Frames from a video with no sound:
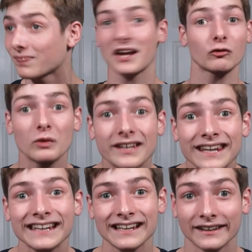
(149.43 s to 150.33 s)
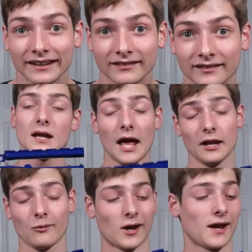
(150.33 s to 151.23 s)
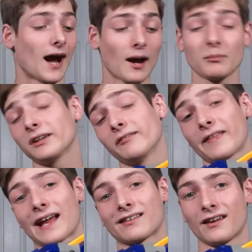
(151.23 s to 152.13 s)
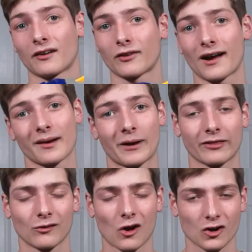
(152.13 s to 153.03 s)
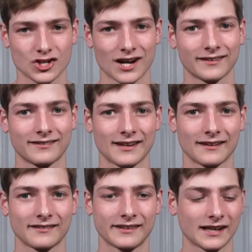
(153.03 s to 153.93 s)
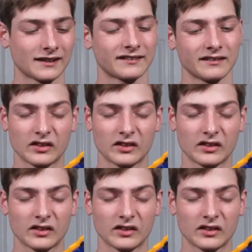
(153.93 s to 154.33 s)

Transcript: That's ridiculous. Anyway, I believe that that's enough talk about the Longshot CS-6.